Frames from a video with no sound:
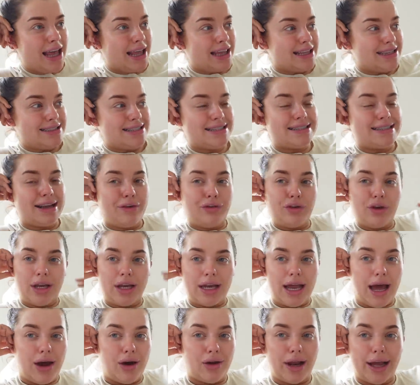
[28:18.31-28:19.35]
This is definitely
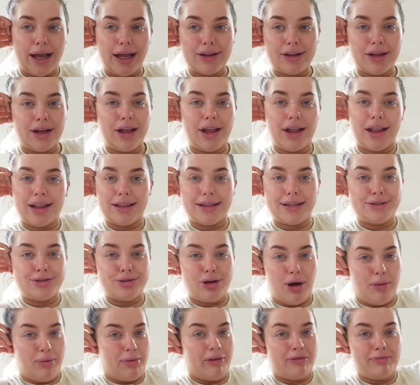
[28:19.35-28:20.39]
now like the
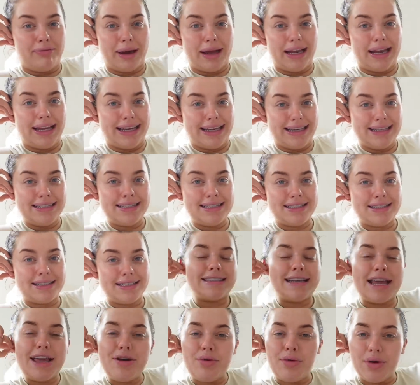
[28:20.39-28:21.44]
top of my list.
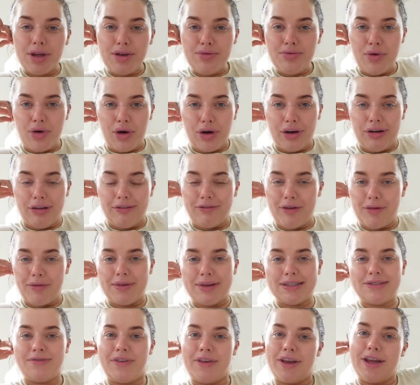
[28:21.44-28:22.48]
Take what you want from
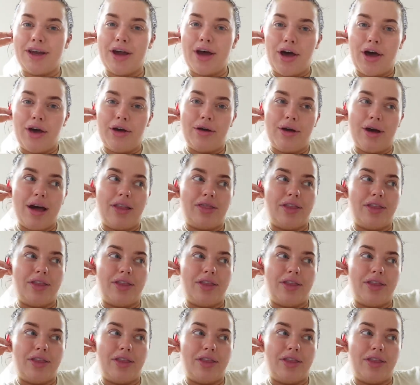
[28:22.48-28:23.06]
this video.